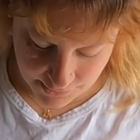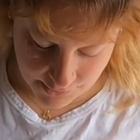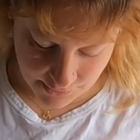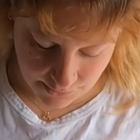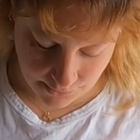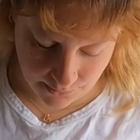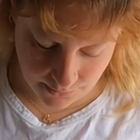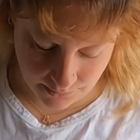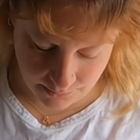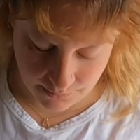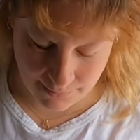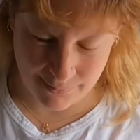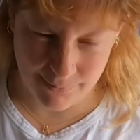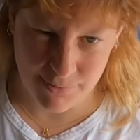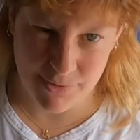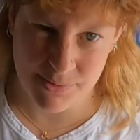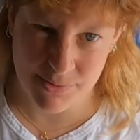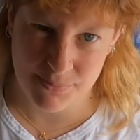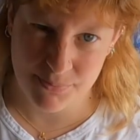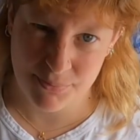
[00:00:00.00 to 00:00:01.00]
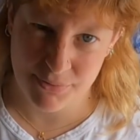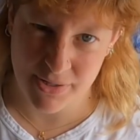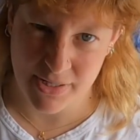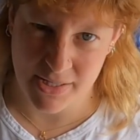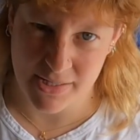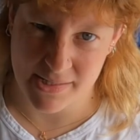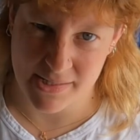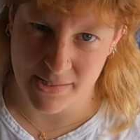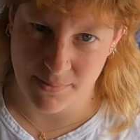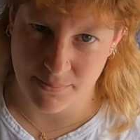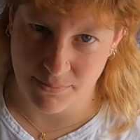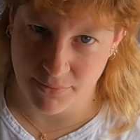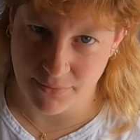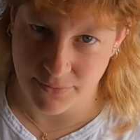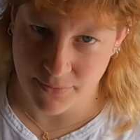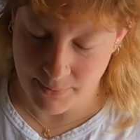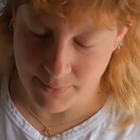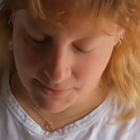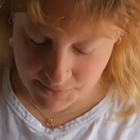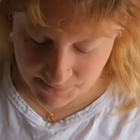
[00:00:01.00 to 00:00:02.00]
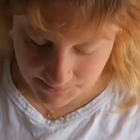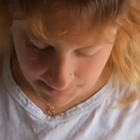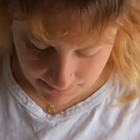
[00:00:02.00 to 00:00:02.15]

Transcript: do what pretty is simple for most